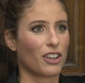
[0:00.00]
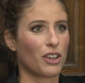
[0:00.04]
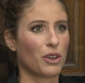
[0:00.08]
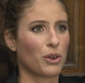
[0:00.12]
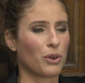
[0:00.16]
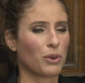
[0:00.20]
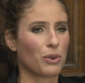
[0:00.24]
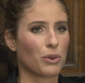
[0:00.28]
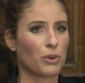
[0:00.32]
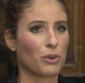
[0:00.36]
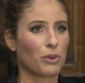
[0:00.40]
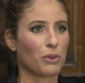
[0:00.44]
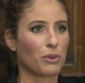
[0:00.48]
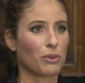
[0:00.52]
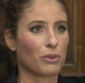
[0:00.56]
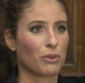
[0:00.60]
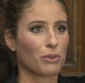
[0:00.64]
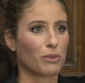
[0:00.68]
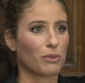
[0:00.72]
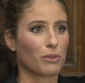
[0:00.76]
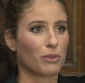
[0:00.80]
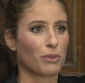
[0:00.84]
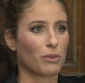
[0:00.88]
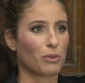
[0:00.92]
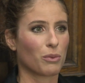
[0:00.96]

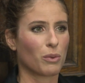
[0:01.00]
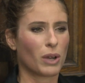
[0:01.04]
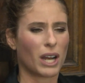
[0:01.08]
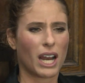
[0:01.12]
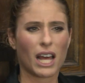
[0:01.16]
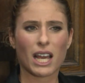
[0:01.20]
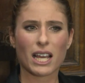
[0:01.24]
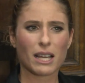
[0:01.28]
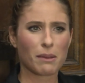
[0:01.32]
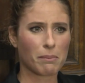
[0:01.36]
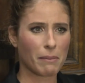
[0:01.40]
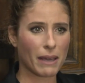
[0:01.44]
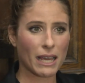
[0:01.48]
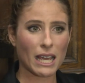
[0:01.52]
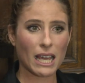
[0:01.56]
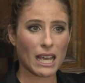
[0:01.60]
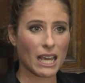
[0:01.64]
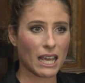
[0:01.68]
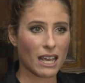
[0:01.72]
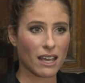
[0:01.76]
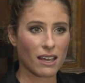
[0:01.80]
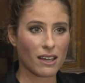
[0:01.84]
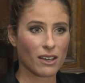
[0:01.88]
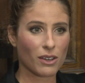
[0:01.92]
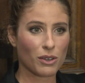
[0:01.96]
who were like
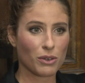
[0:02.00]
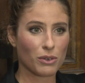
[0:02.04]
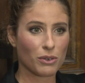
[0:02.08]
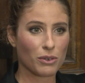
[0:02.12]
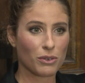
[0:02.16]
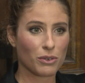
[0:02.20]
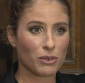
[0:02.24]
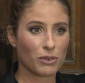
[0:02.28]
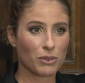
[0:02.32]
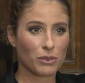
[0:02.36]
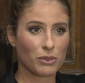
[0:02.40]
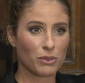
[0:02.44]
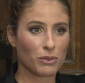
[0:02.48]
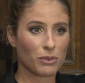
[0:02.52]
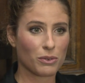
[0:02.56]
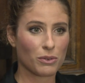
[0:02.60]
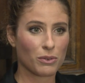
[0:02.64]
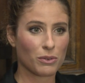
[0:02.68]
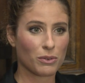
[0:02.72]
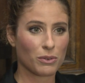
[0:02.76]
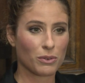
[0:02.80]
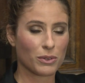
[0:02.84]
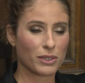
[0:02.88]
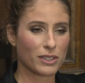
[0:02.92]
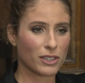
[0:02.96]
me,
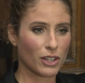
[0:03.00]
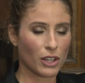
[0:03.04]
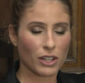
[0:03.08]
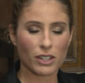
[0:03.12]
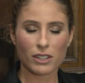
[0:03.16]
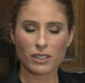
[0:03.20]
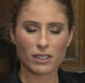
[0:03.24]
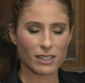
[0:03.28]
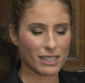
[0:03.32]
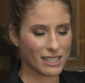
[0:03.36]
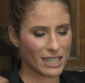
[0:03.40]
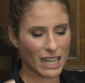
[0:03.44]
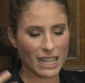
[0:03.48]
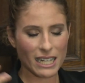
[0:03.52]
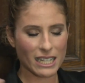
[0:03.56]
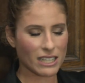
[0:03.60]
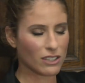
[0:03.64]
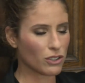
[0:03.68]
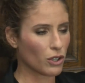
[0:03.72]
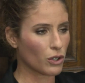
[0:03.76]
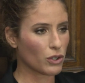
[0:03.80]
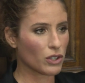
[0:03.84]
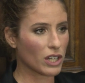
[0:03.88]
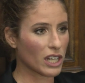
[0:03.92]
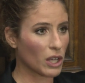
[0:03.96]
who so, slightly
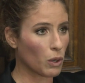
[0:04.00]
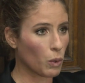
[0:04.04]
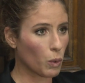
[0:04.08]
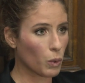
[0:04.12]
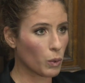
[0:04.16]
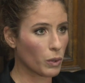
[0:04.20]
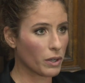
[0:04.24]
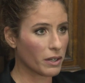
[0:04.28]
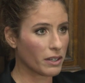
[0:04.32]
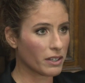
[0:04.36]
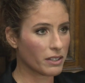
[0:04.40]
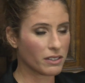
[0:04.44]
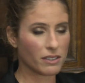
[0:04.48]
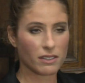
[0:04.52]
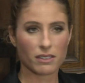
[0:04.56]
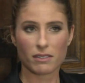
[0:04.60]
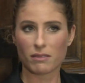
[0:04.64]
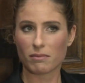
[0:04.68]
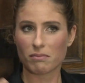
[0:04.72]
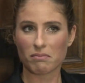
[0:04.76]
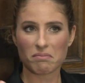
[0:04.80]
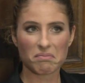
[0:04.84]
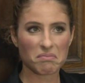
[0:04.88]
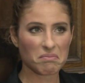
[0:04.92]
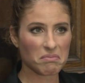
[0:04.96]
socially awkward,
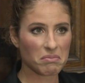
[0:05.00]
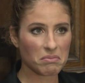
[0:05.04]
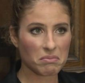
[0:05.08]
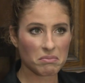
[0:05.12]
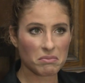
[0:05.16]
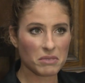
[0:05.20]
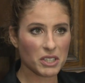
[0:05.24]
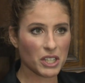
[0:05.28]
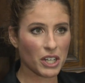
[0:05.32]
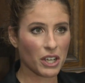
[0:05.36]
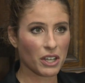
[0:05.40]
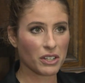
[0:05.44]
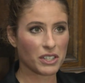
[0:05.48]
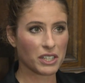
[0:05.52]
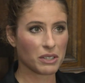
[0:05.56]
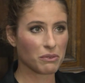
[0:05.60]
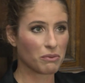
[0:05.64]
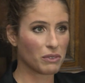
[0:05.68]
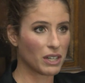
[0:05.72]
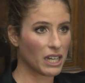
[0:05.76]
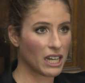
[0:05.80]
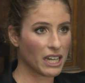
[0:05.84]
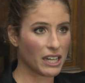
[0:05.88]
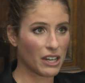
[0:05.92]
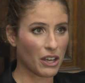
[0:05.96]
you know, didn't
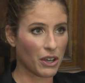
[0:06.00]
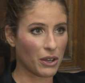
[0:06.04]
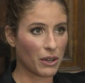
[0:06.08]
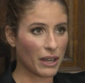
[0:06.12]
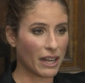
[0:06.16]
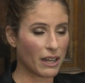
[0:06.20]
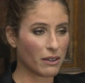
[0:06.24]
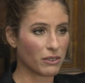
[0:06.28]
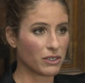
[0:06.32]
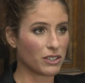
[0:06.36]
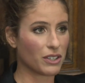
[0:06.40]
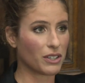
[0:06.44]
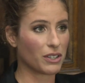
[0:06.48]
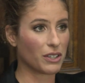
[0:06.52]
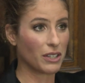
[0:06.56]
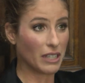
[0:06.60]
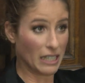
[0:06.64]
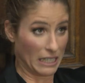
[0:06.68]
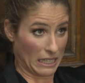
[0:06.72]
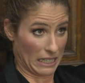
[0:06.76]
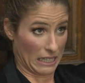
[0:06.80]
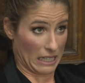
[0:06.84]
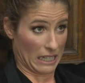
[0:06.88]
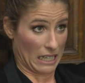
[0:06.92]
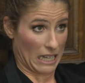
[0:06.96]
really know how to
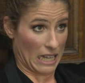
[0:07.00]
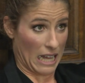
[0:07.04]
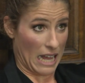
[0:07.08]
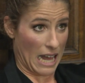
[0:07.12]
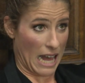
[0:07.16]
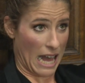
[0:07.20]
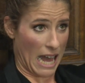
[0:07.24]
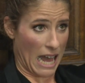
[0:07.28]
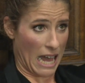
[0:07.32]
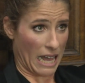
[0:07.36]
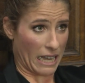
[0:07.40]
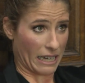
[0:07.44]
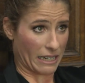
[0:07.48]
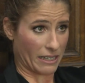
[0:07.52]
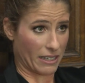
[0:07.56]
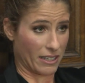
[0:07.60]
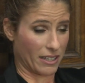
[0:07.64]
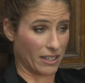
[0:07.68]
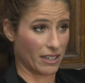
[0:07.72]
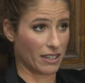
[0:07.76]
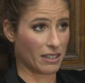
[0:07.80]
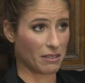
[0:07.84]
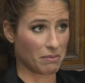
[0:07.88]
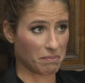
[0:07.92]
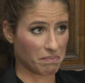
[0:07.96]

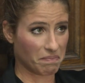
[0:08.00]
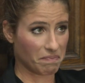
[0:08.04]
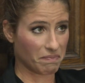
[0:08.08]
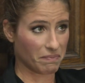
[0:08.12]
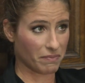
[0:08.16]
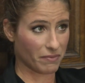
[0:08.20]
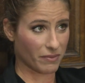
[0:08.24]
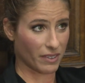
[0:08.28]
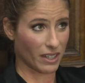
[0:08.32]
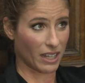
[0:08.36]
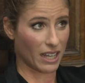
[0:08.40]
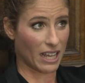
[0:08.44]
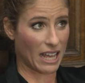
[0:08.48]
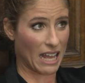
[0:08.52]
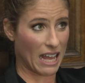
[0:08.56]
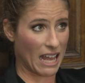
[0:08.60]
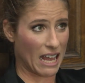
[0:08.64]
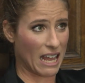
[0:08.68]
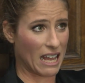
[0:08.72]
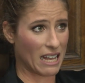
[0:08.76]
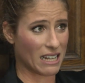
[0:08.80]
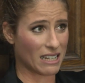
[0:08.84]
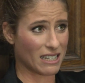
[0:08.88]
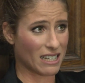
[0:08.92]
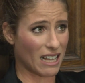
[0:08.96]
act,
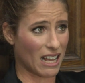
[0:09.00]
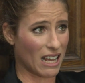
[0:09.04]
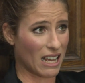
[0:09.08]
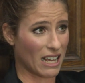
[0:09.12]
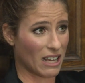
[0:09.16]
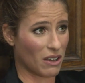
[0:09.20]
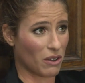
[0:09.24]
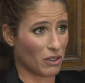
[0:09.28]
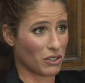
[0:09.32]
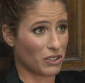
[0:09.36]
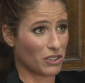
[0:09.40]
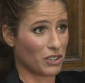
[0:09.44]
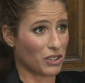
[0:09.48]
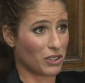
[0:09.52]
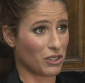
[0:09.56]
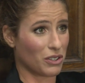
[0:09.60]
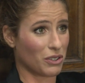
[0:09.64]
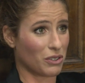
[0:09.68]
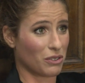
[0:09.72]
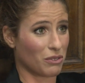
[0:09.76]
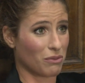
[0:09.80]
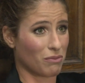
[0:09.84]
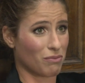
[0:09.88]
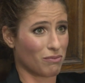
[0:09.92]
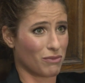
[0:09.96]
and I got
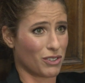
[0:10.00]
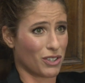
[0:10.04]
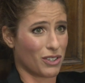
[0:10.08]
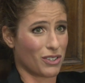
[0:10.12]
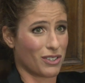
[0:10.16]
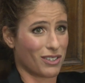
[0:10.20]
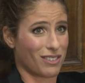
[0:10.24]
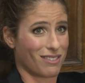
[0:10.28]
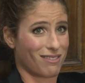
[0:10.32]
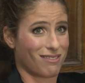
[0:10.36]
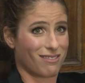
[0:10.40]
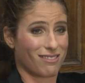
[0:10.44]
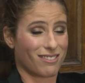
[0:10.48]
to just